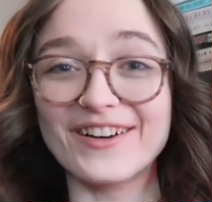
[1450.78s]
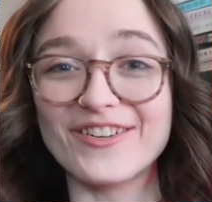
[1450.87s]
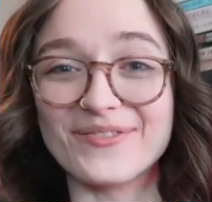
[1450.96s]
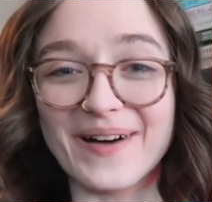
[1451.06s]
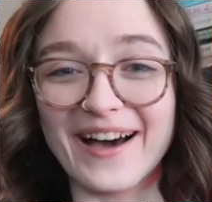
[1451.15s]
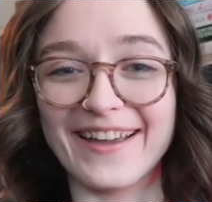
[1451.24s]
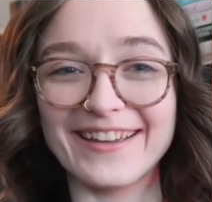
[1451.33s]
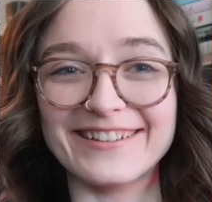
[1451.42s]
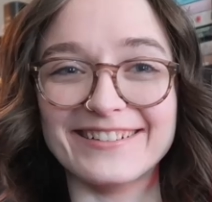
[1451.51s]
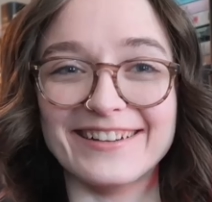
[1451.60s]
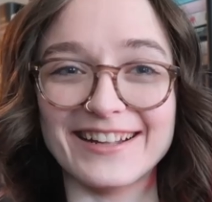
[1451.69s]
of
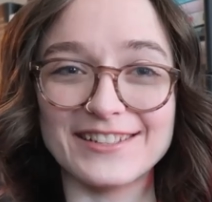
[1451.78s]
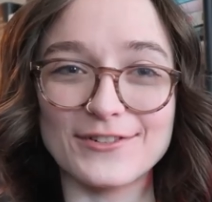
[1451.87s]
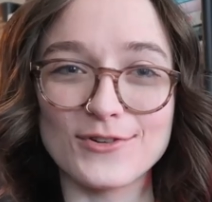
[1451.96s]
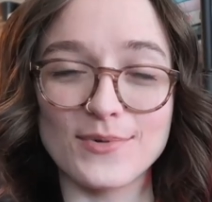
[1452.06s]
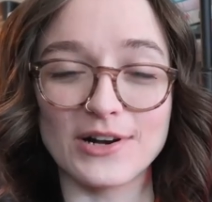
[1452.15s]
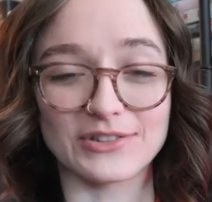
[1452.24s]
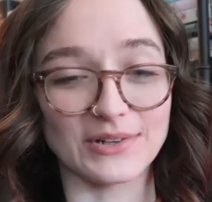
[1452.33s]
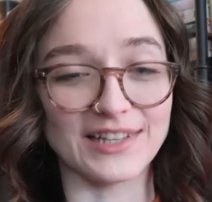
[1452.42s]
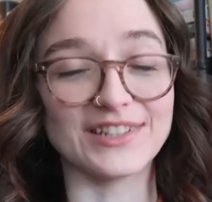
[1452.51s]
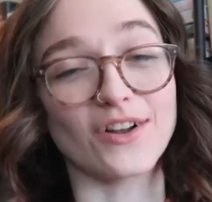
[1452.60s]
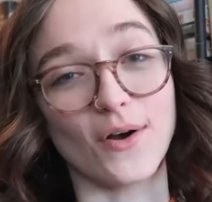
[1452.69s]
my Nancy Drew books, or at
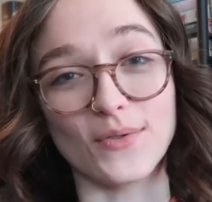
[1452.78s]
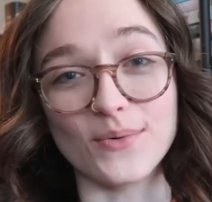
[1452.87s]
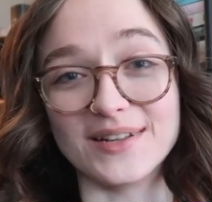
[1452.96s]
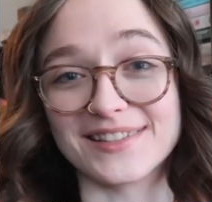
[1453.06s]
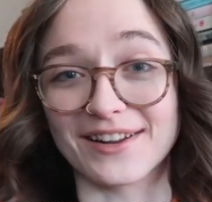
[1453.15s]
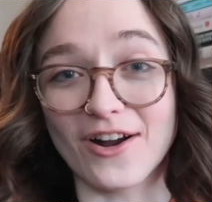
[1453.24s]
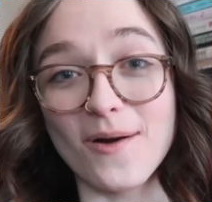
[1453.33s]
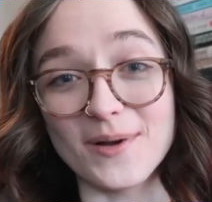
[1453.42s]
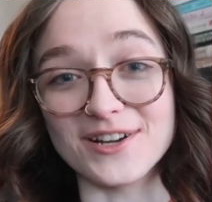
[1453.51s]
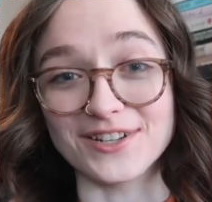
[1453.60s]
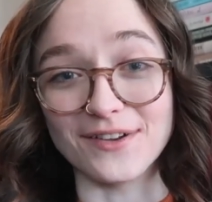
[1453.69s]
least all of the ones that are on
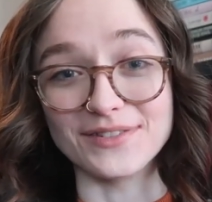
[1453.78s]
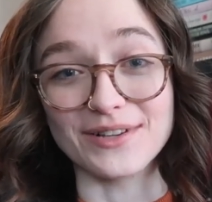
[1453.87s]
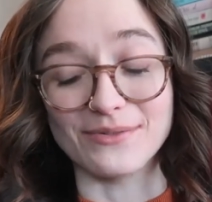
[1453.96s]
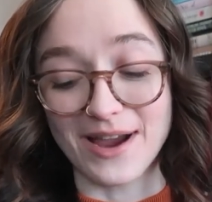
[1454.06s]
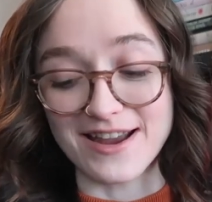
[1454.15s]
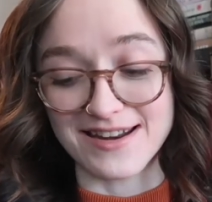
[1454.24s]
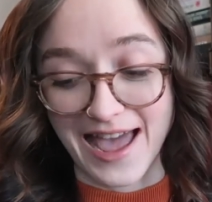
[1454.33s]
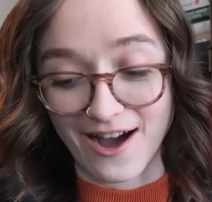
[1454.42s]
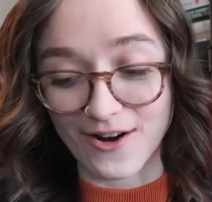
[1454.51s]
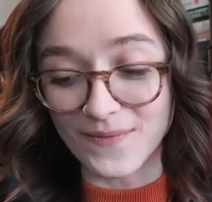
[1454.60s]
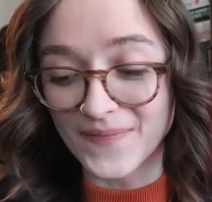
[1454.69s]
my shelves right
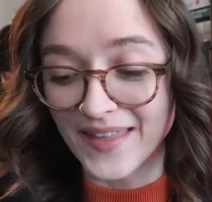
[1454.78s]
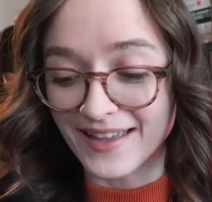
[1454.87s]
now.